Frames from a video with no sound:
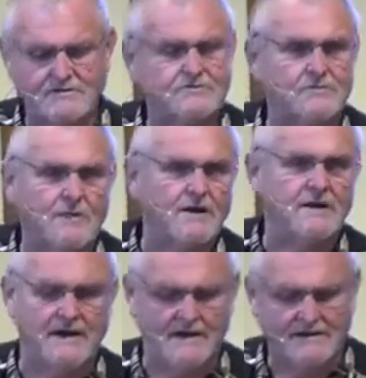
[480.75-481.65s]
through my
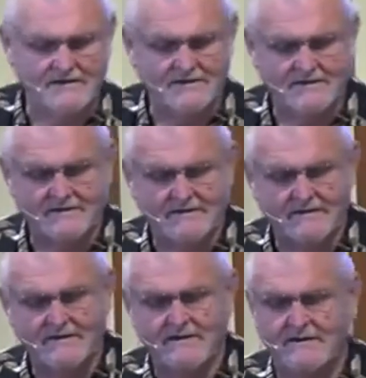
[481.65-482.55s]
day,
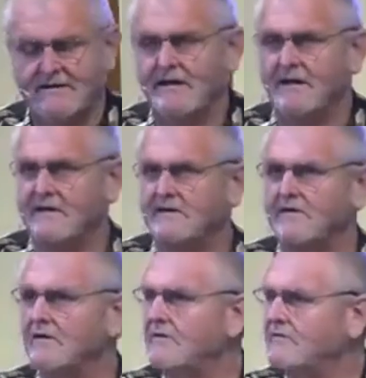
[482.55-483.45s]
I could
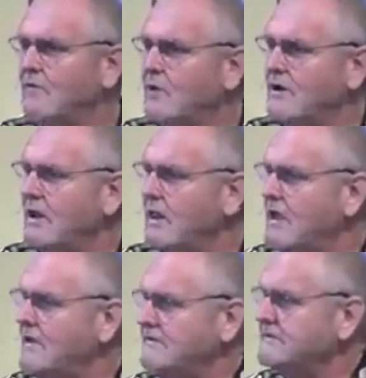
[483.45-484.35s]
avoid a
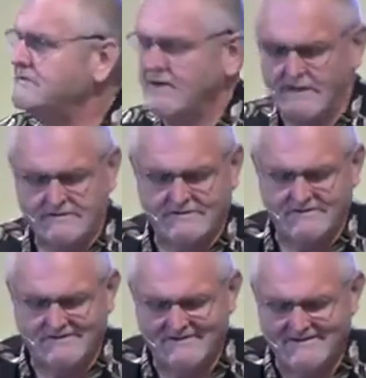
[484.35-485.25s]
lot of stress.
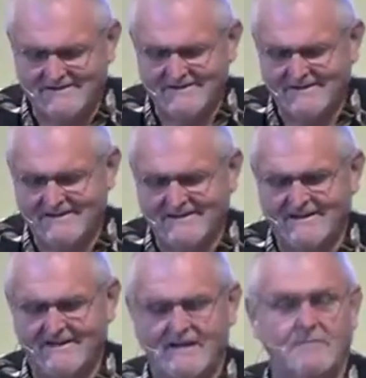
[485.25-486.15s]

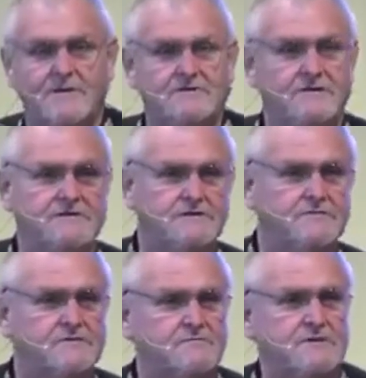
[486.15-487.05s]
I mean, Jesus
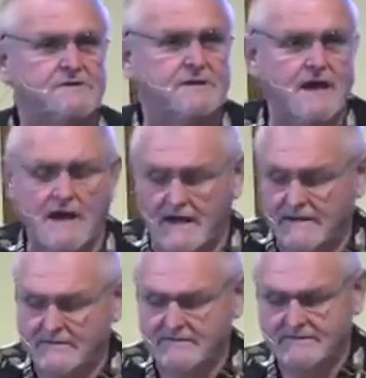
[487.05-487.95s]
was a busy guy.
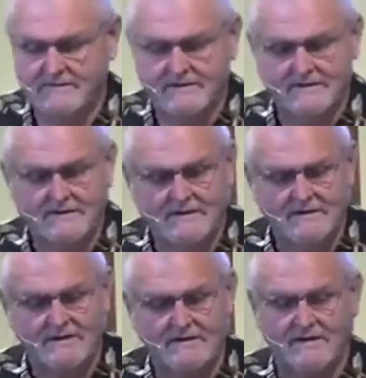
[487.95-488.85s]

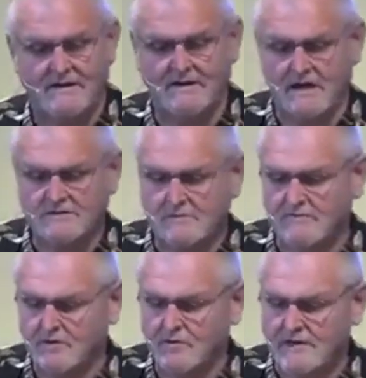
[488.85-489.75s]
In the Gospel of
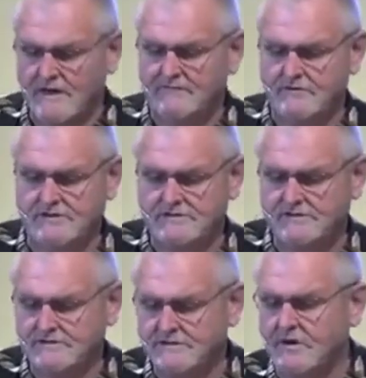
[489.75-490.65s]
Luke, after Jesus
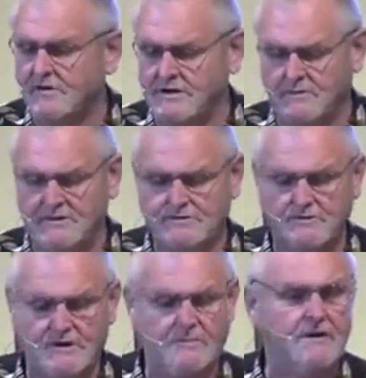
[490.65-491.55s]
is called into ministry,
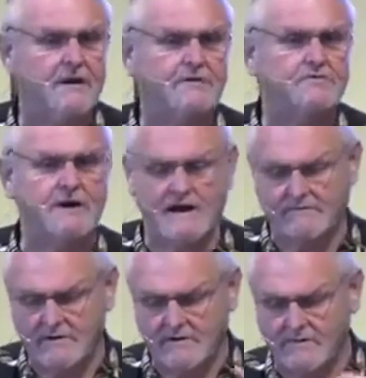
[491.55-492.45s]
he began
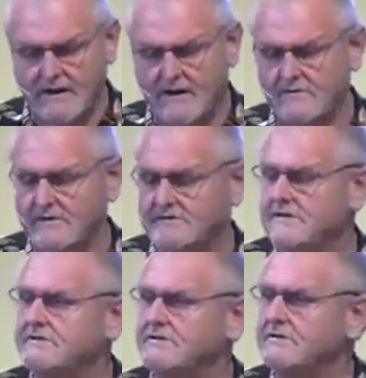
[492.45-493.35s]
traveling around and
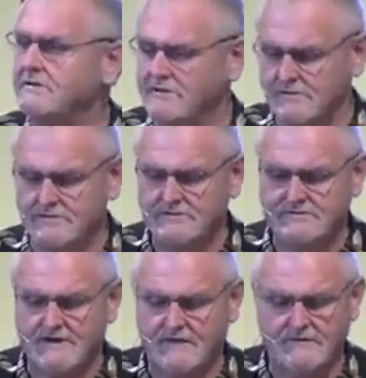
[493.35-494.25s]
teaching the good news of
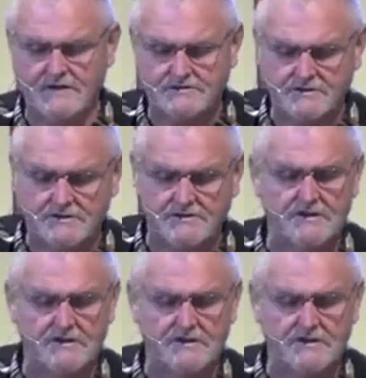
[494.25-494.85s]
salvation in